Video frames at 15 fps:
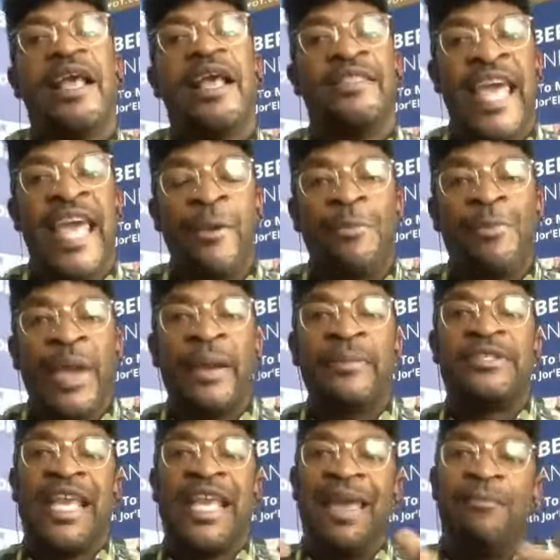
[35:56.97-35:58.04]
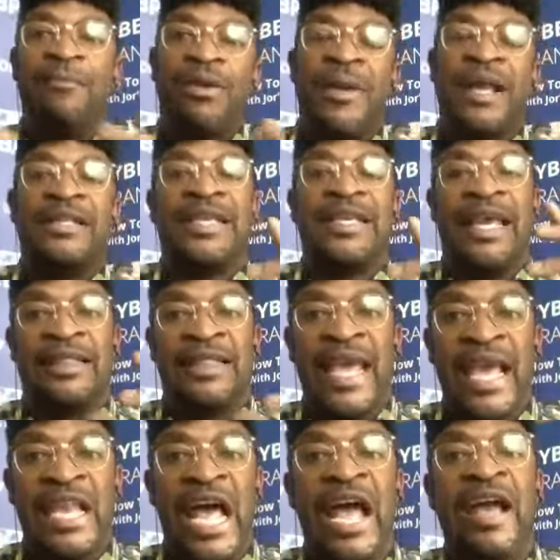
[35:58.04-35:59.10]
they would be able to implement it in
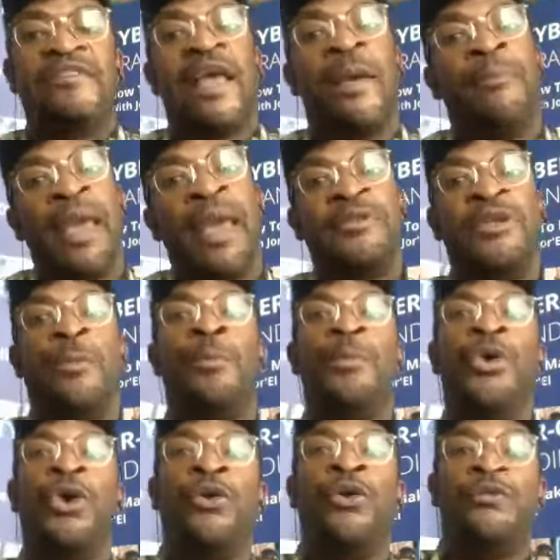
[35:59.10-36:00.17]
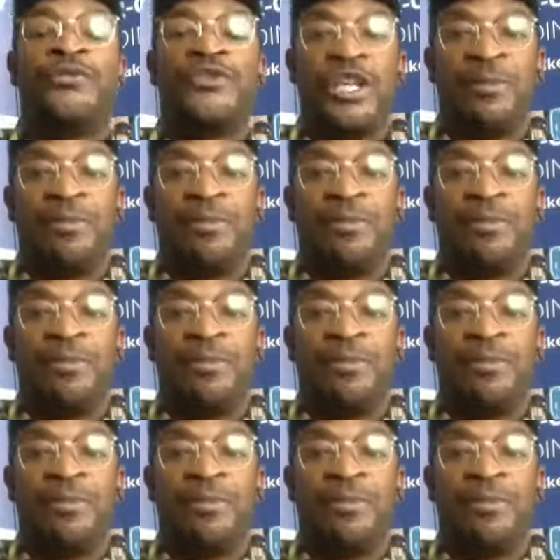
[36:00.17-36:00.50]
their lives and be able to move to the